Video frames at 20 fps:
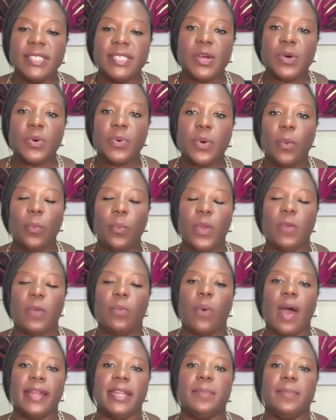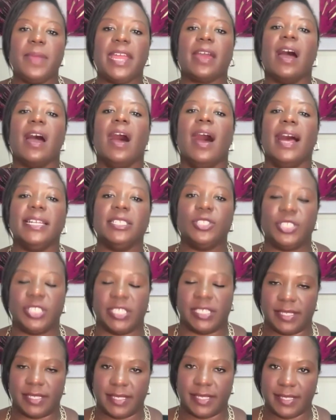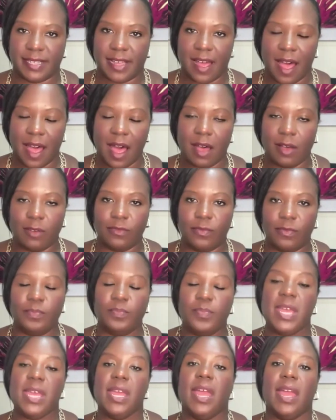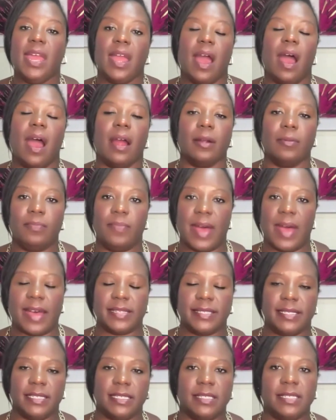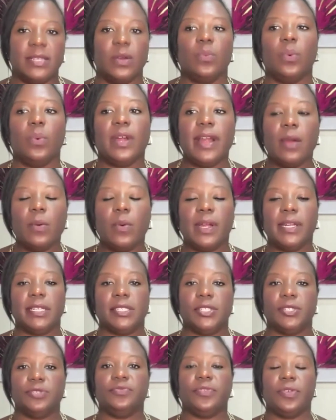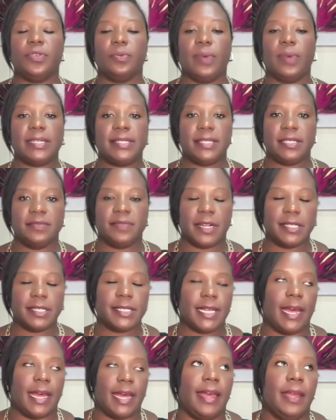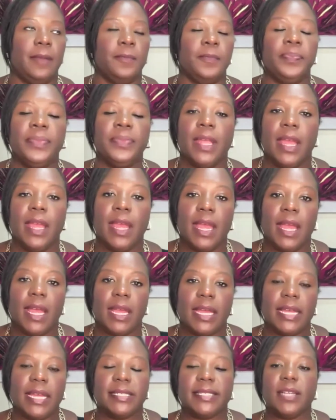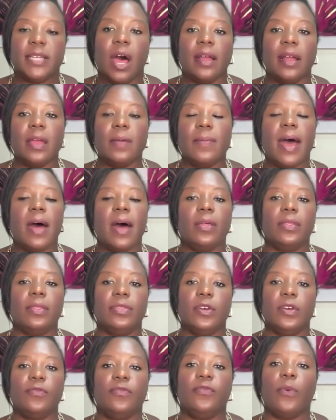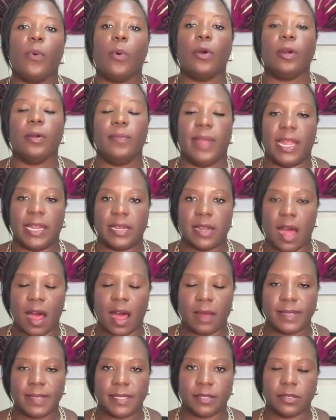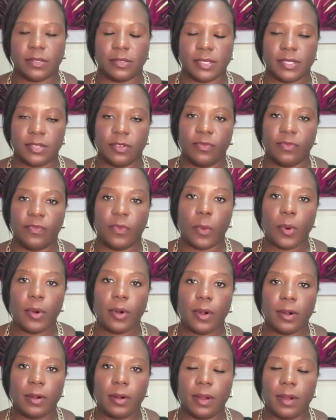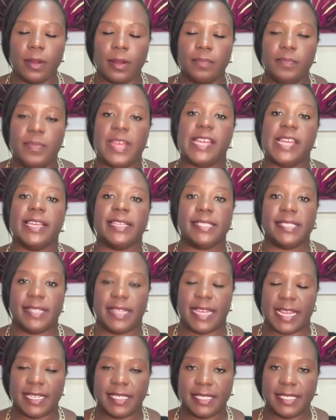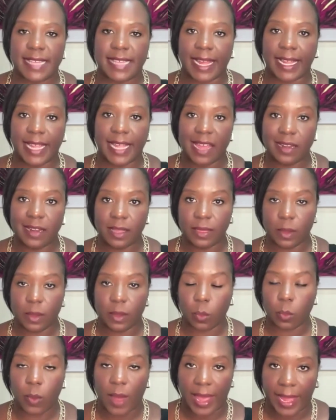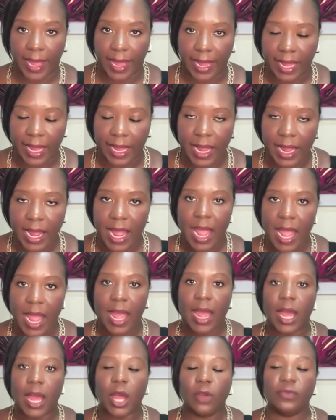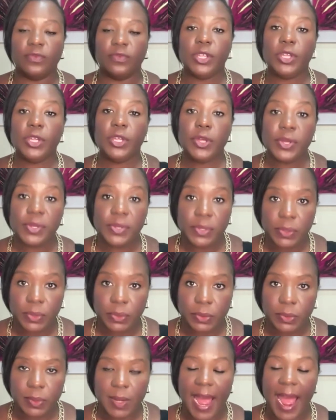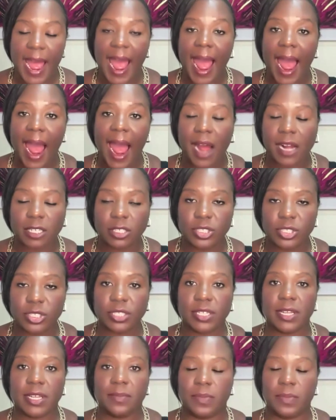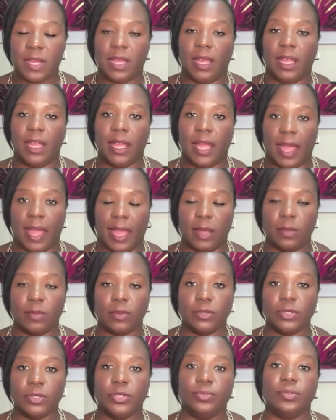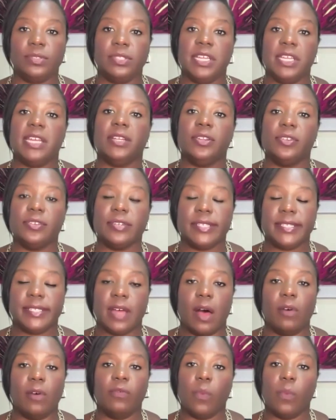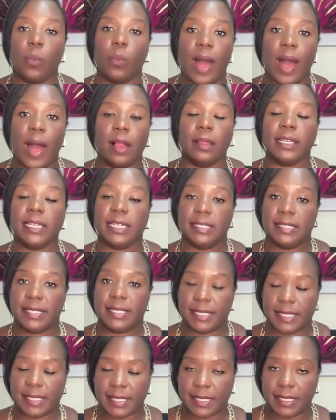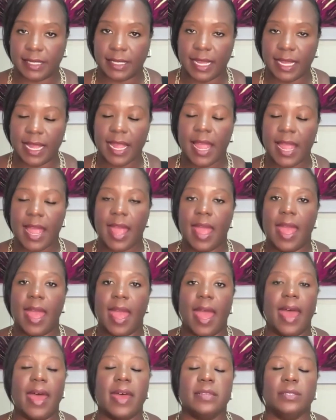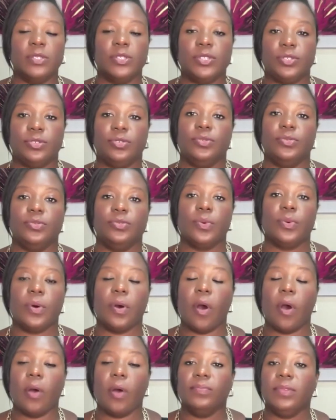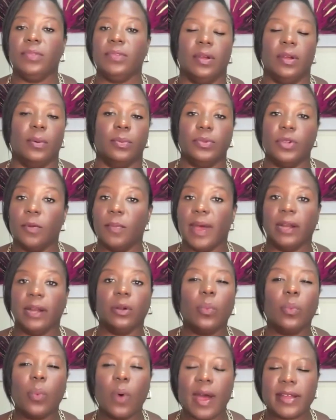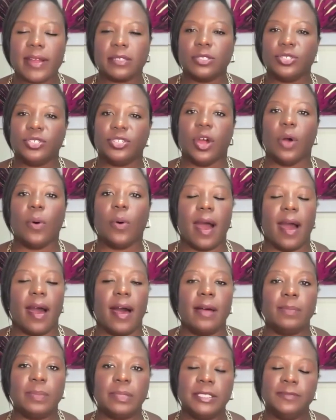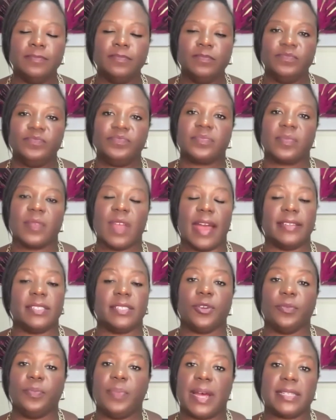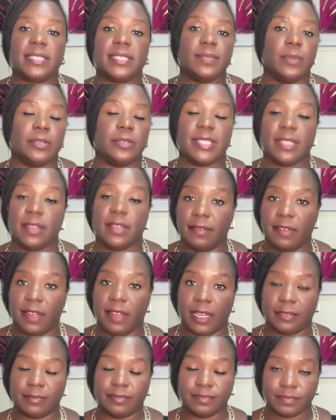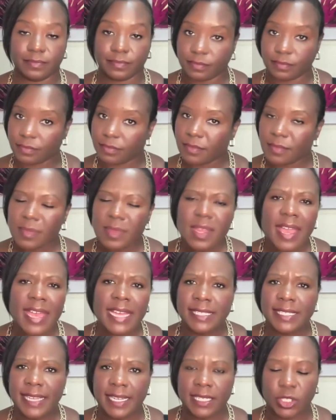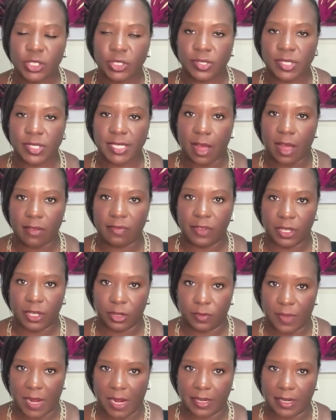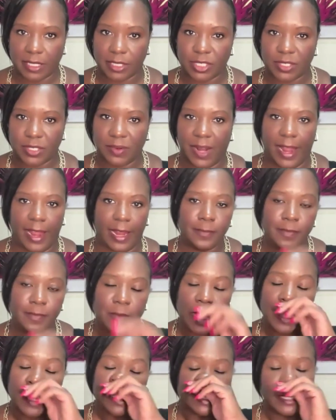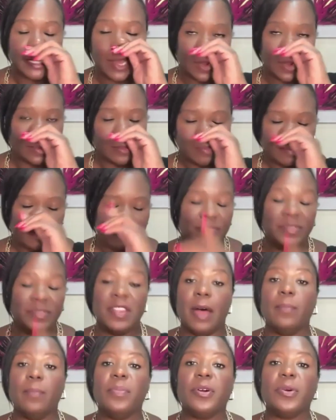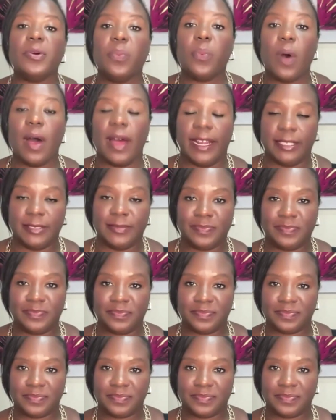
so we want to be conscious of being our best. And so what I want to do for the rest of our time is talk about the four main obstacles, the four biggest things that get in the way of you actually being able to lead yourself well consistently and to, you know, no matter what, show up as your best, most loving intentional self in your marriage. Okay. So, number one,